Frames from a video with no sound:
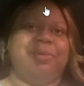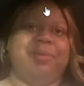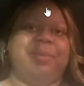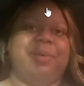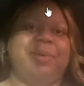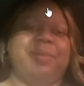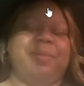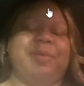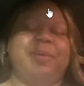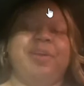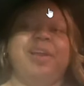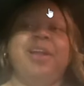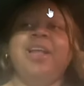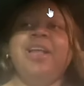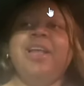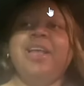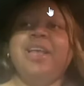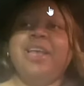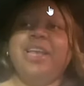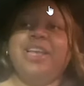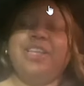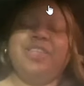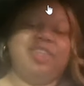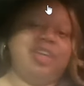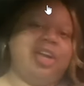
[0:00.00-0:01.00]
remember.
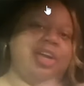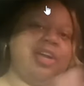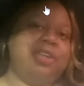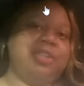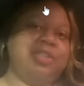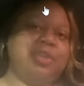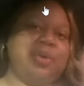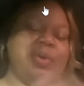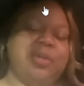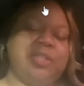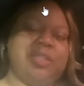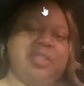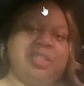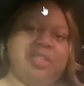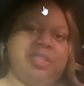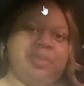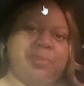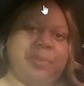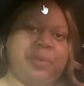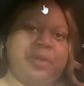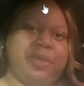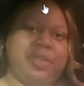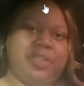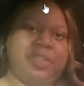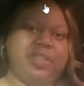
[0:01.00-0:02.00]
He turns onto
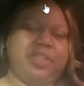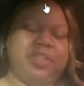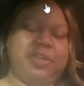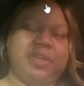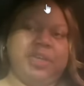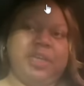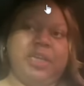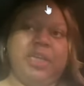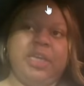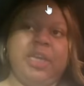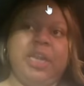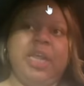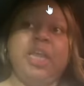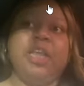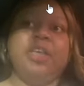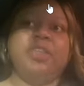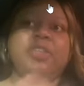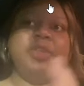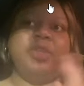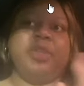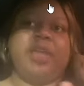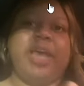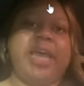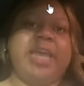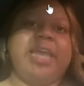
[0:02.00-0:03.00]
Spring Street
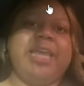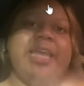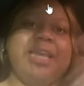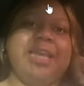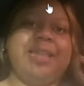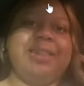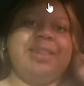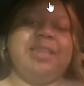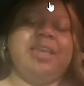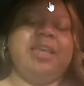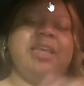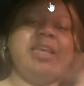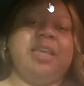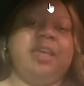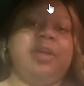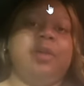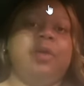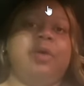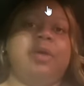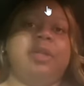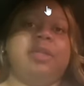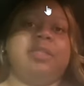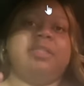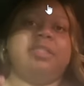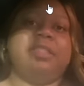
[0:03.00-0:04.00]
so that he can then get
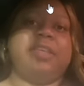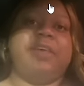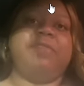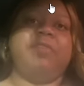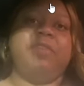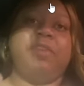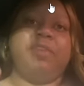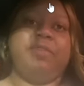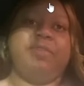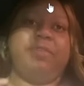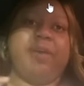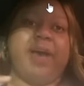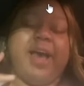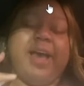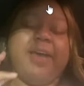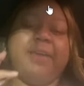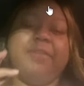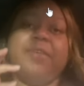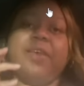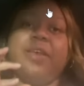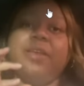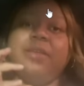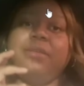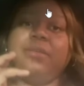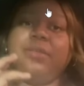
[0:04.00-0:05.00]
on 75
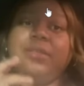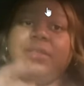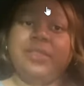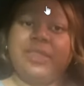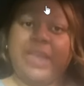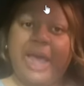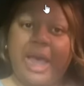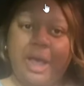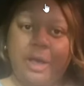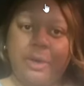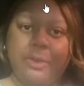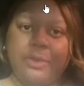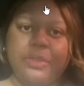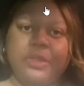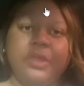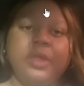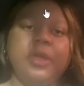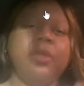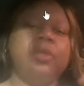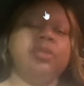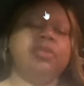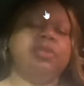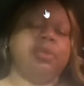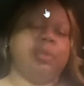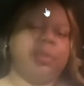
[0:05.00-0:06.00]
South
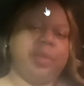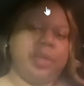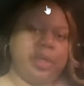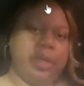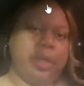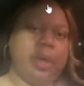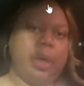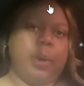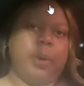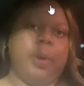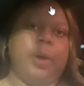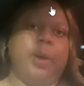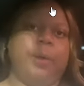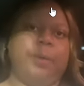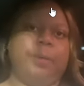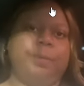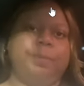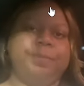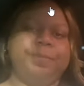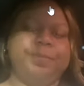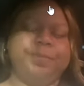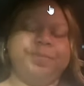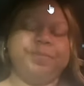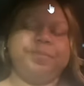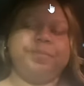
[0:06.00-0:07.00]
so we can go home.
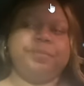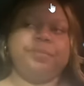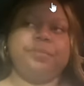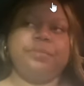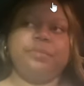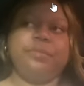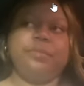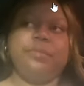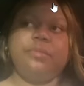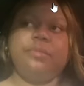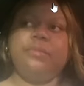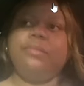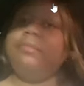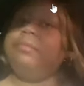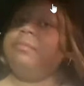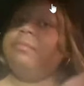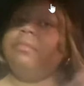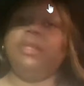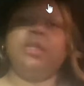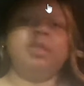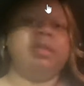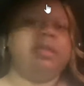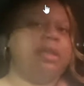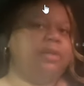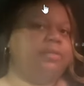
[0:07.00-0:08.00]

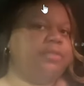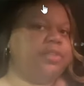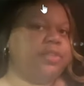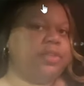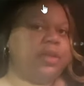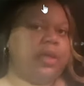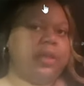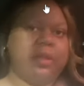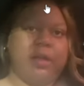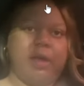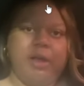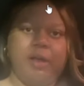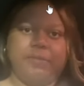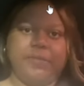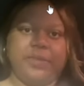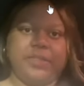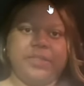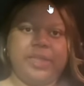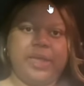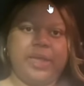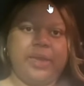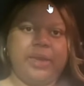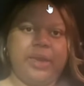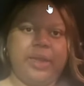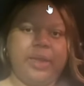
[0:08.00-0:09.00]
Never saw the office
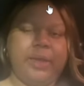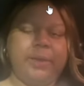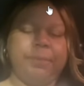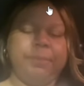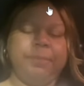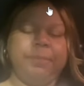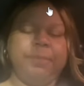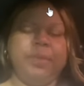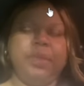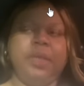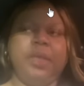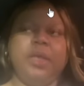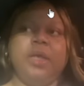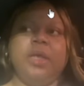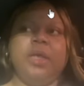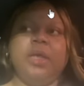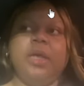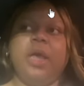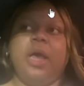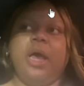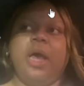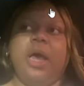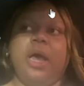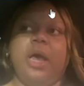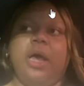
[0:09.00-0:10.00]
that day.
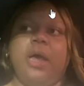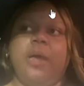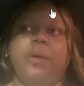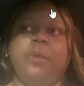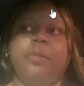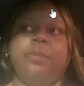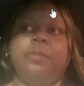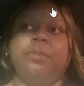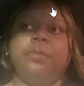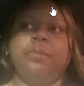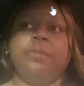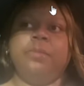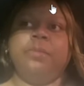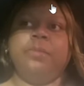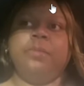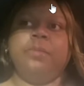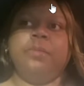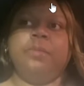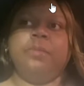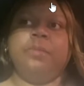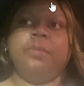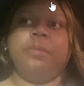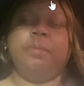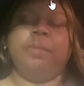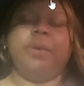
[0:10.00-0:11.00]
Um,
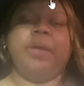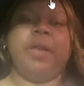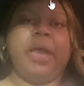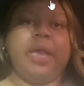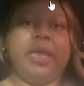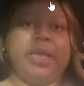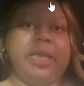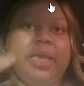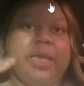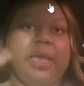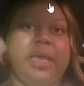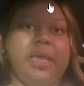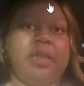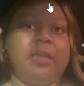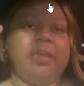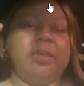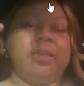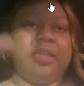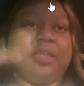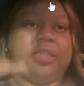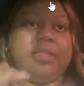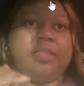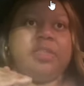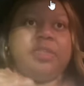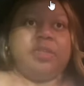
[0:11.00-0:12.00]
but again,
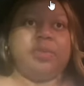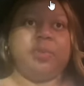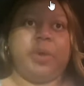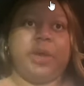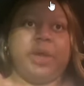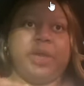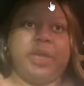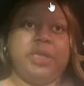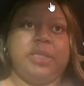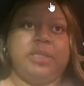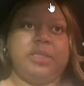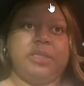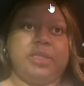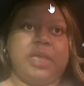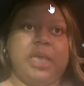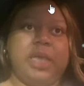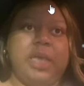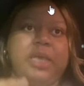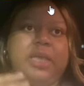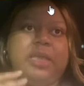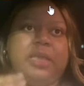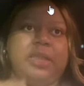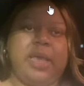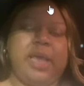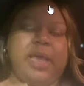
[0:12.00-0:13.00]
this is where he's
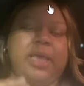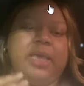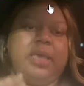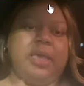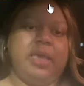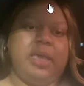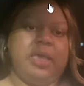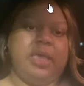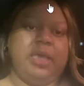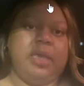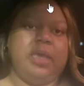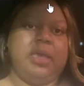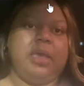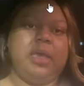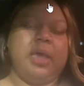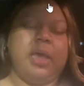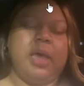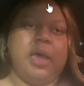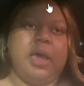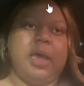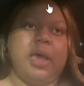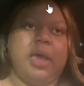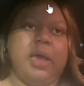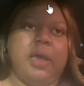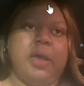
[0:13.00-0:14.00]
saying that he
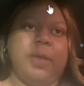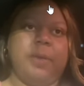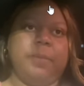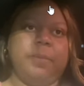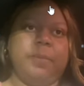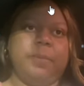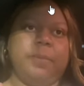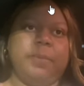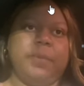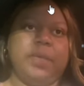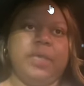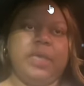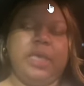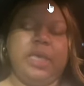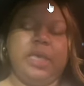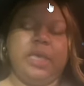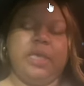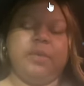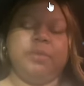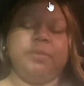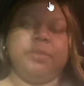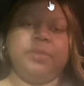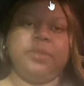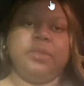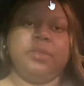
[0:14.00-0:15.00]
um,
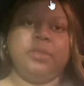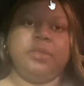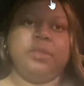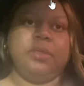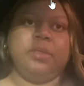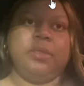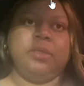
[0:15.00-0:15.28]
keeps because